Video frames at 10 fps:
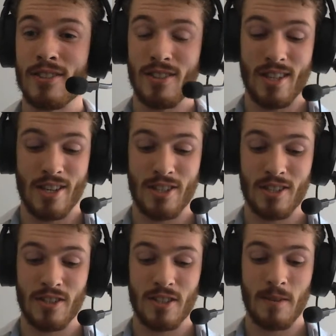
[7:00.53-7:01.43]
good
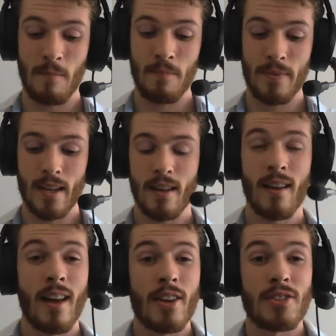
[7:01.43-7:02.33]
suggestions.
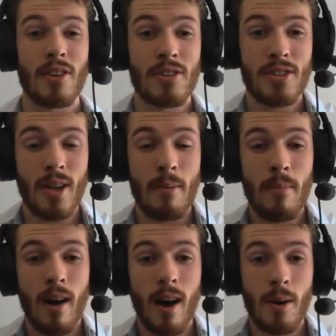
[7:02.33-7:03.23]
So
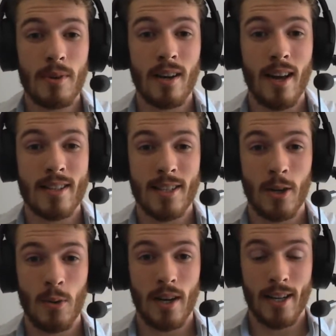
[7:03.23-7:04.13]
some I would like to
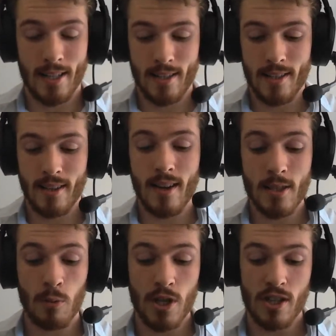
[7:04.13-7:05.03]
quickly
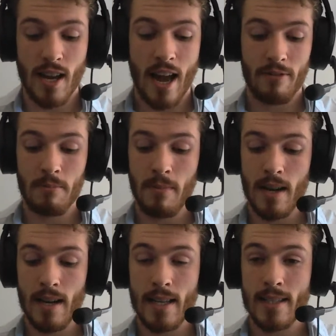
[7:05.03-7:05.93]
discuss, which I have on
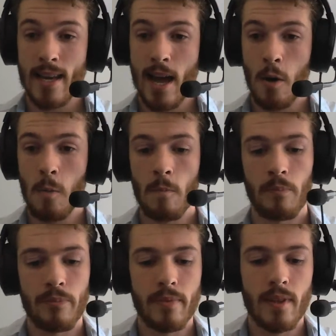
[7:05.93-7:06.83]
my list now.
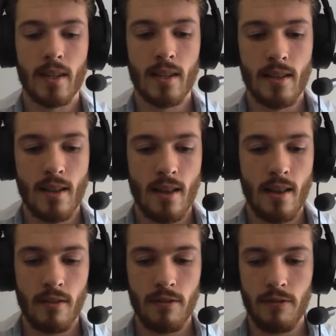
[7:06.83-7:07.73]

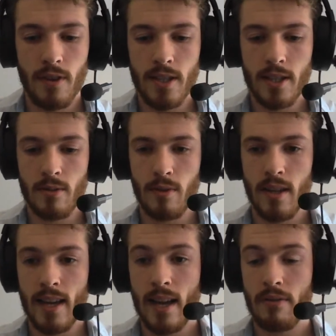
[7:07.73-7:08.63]
First
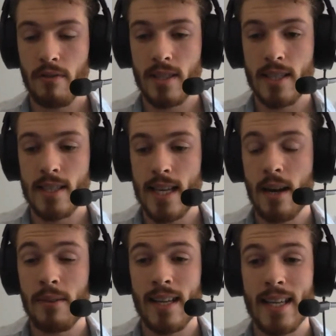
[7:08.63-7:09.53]
one I have written
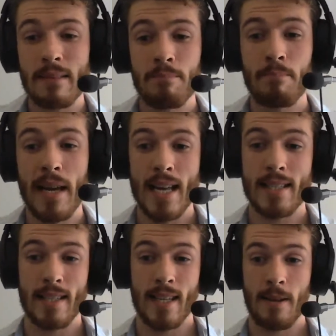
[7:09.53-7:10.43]
down is
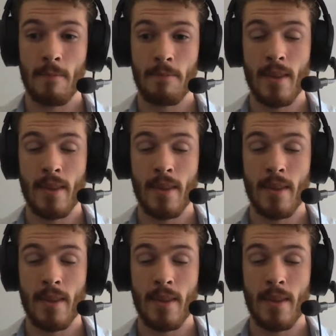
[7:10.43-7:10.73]
badly.